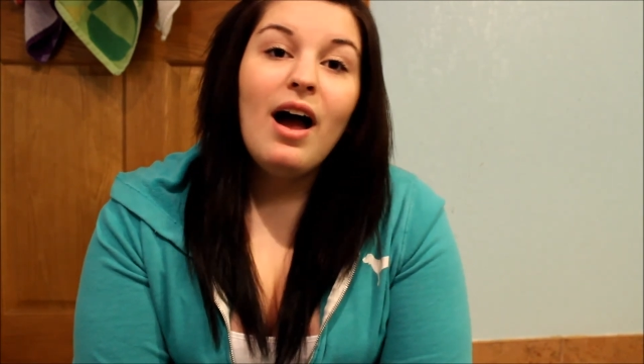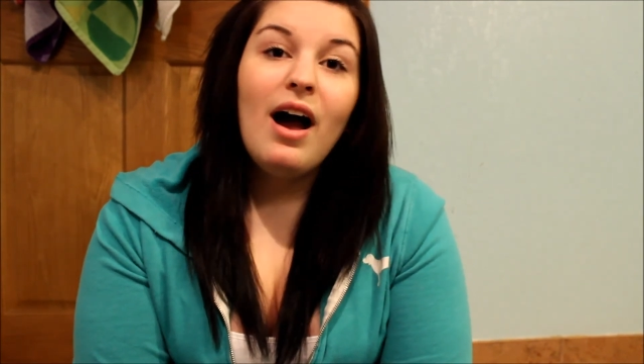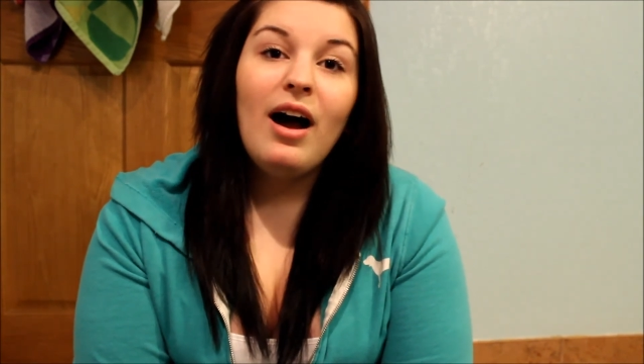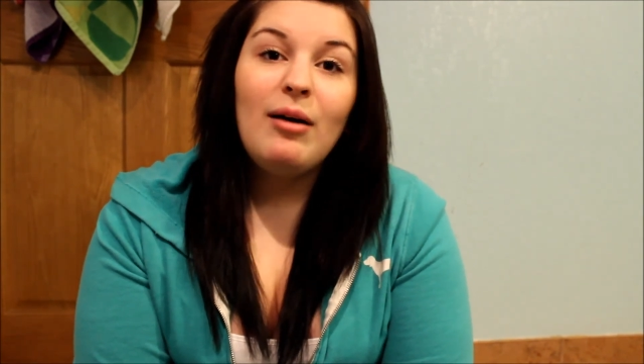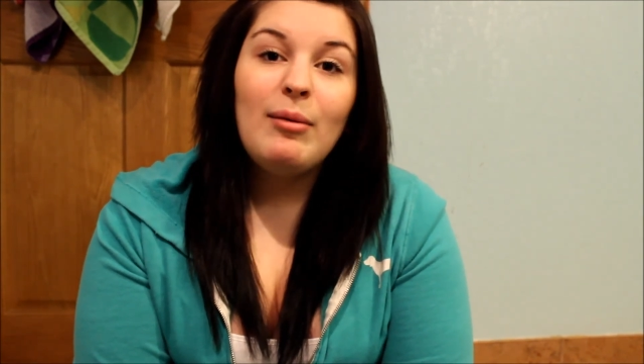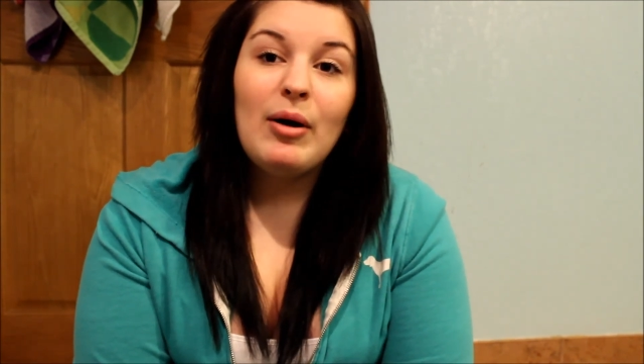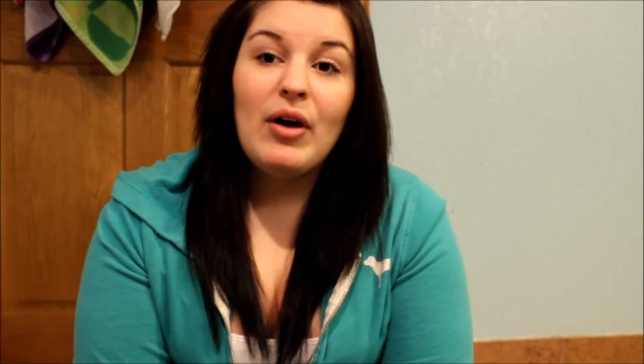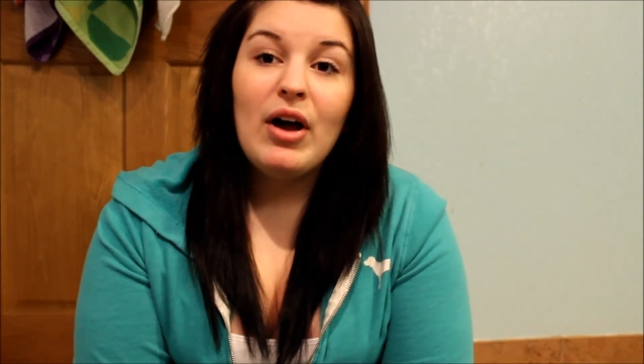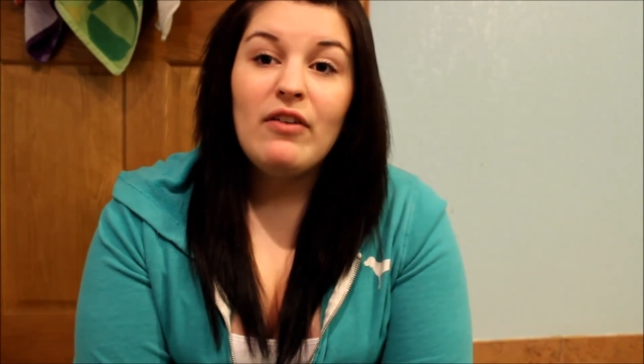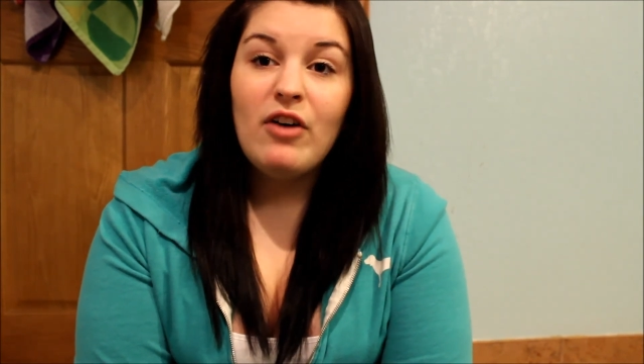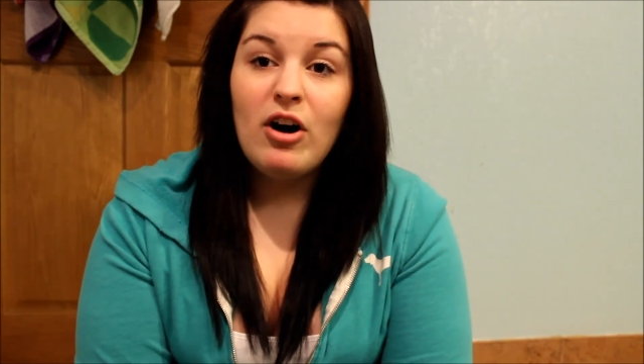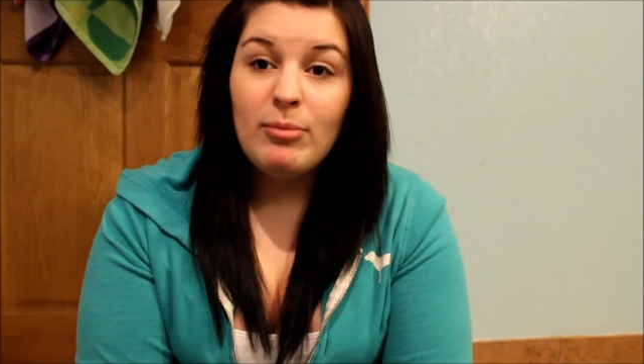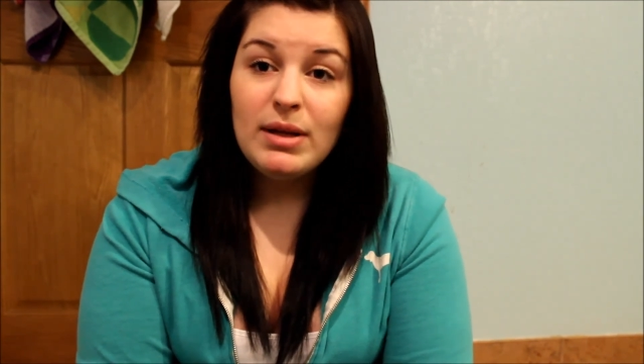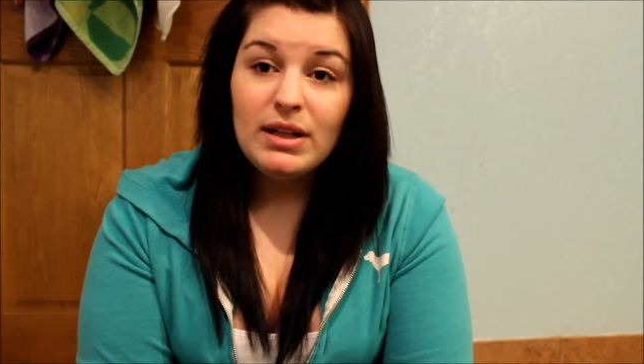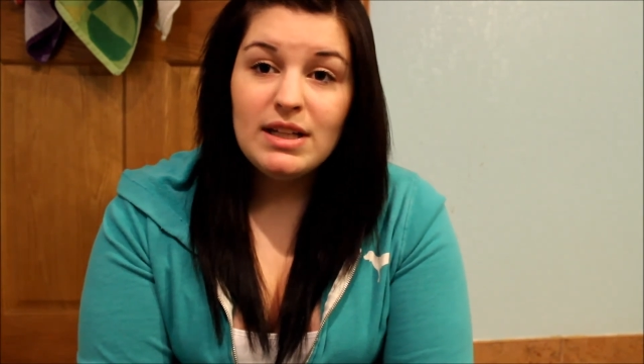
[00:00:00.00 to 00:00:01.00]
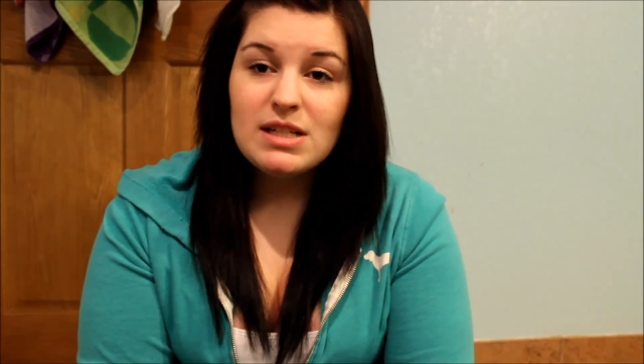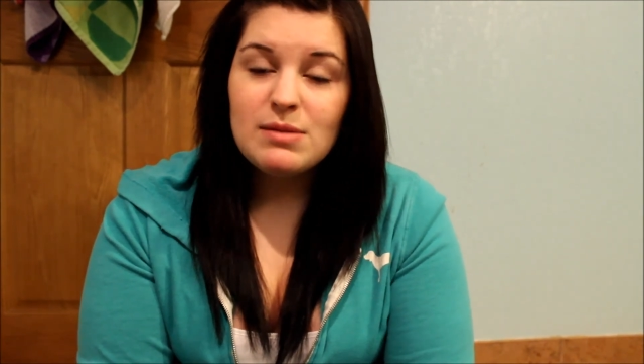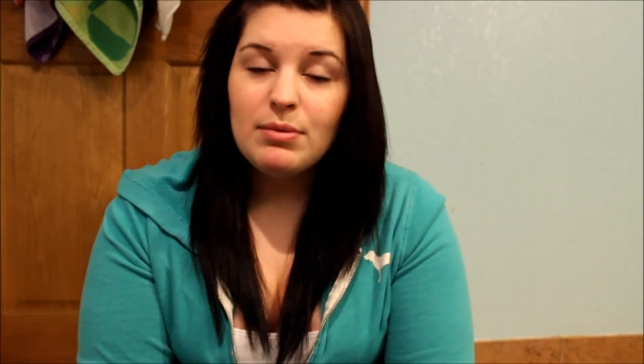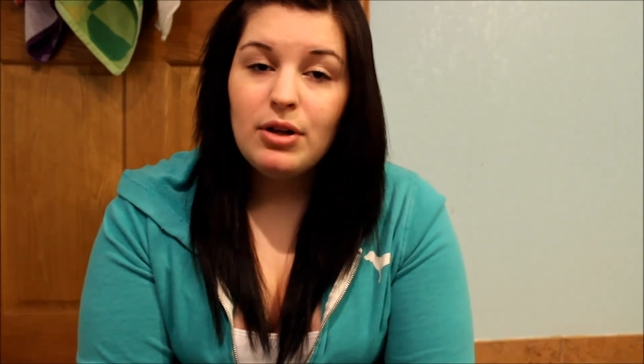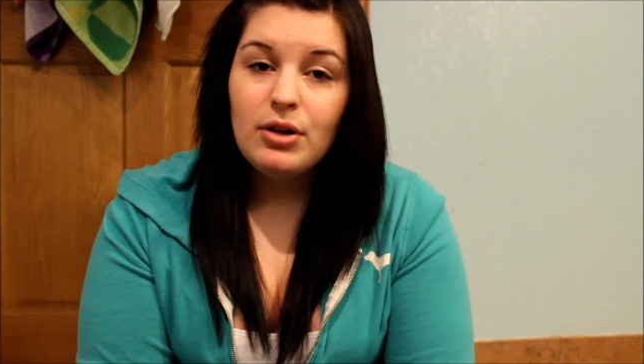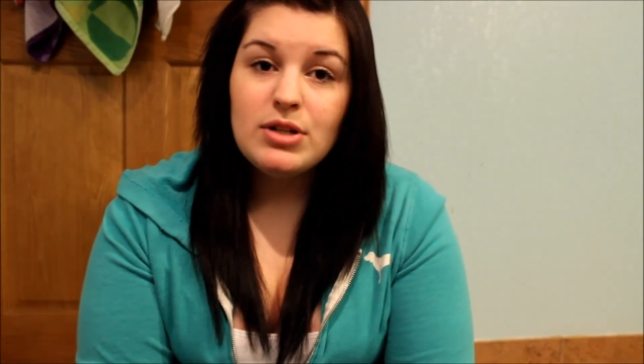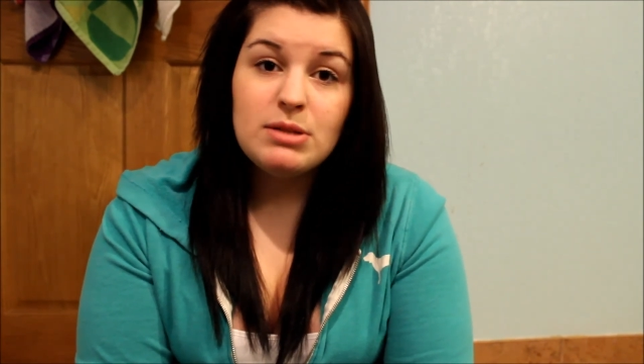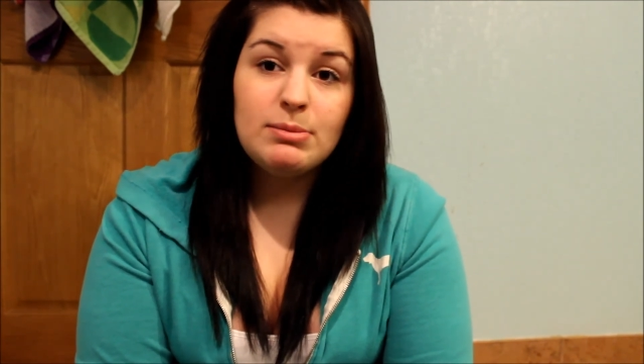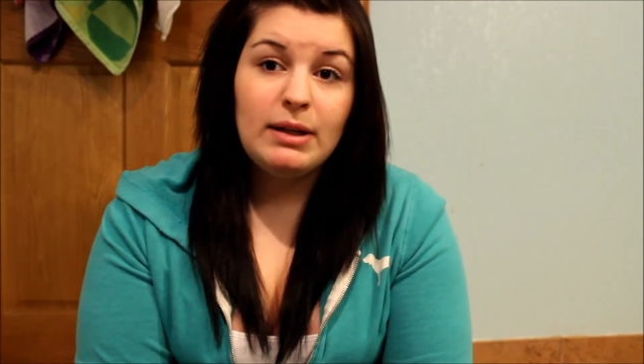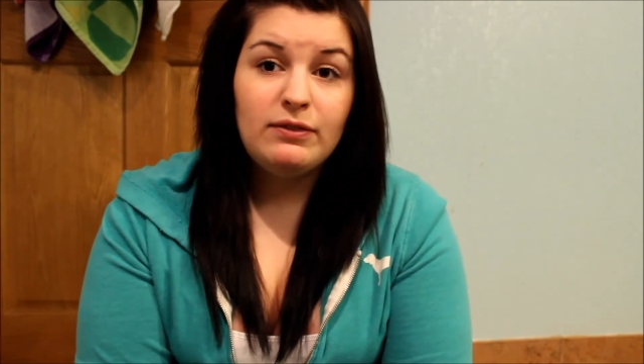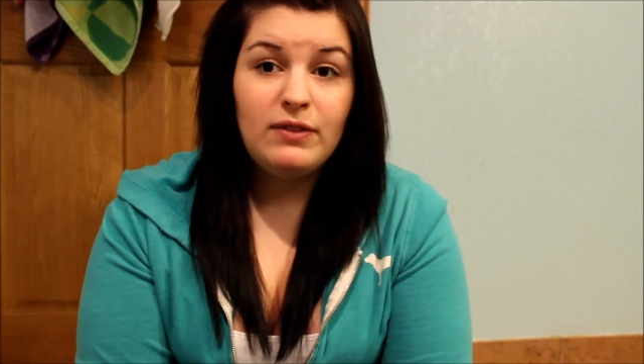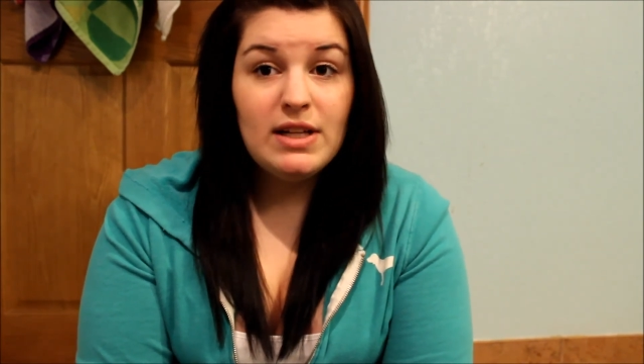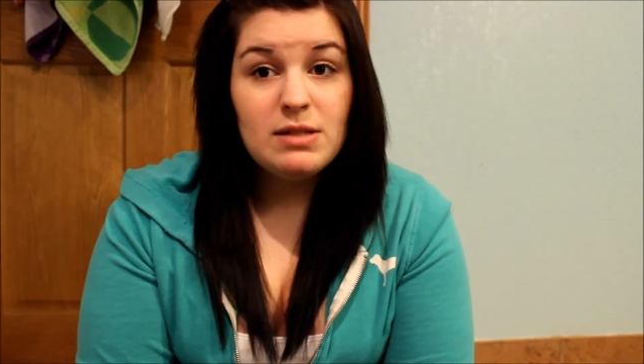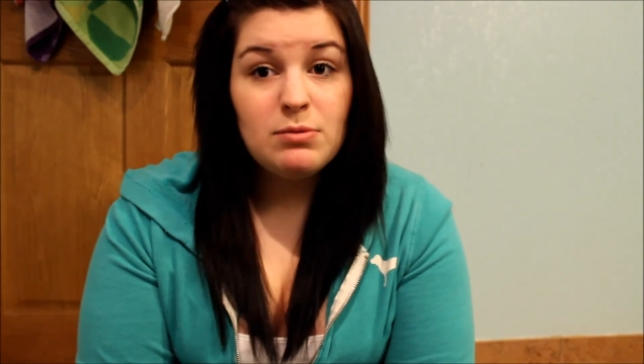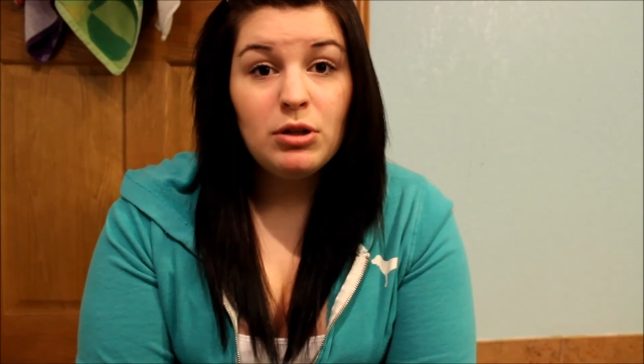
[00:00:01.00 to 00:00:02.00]
I'll have all my links below to my
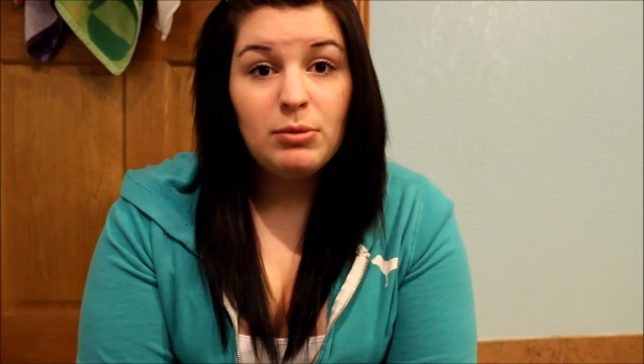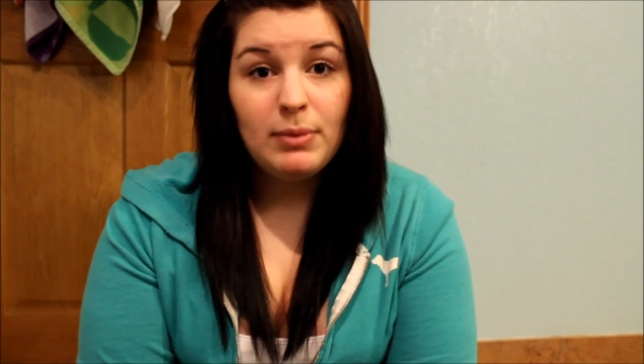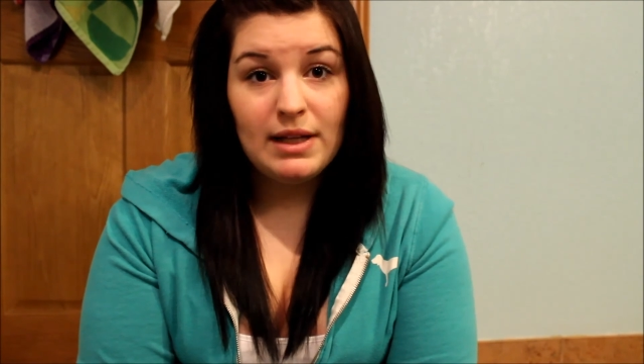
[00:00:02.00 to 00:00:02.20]
Facebook,